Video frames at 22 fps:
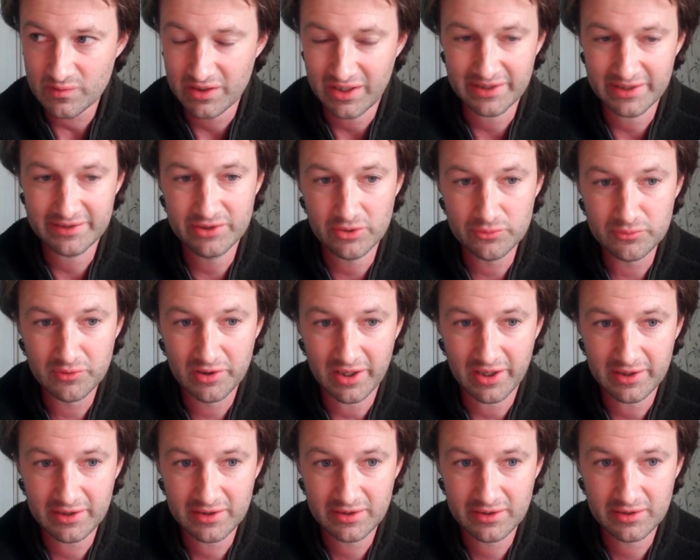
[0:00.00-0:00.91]
I don't
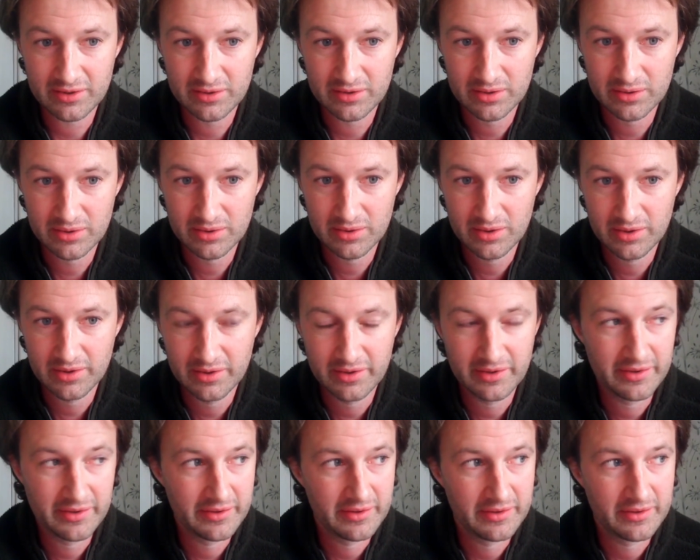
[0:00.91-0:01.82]
like
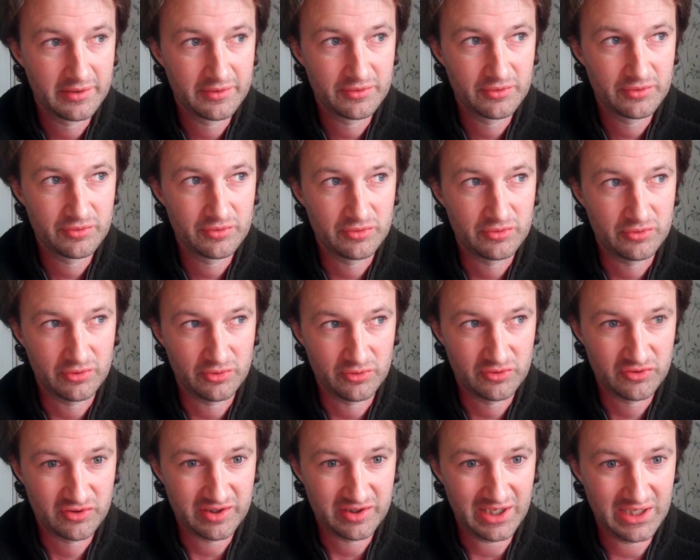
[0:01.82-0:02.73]
to
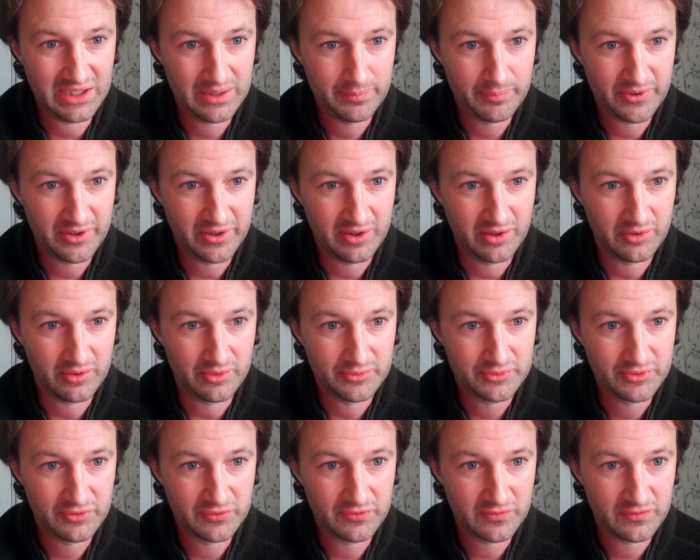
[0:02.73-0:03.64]

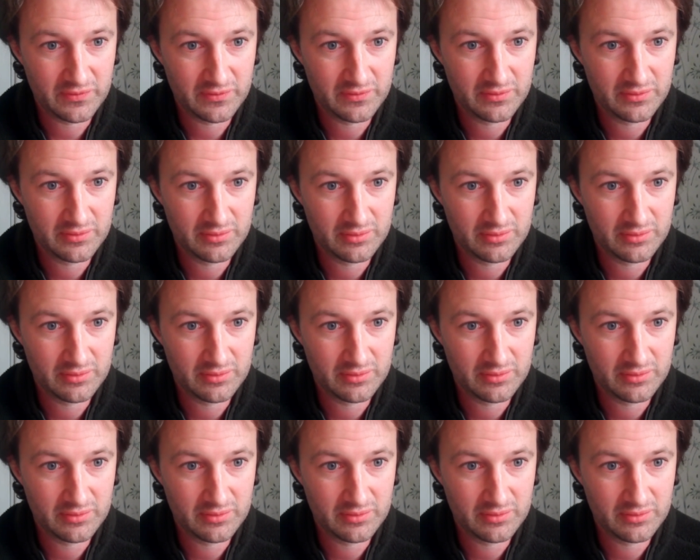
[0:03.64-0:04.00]
scapegoat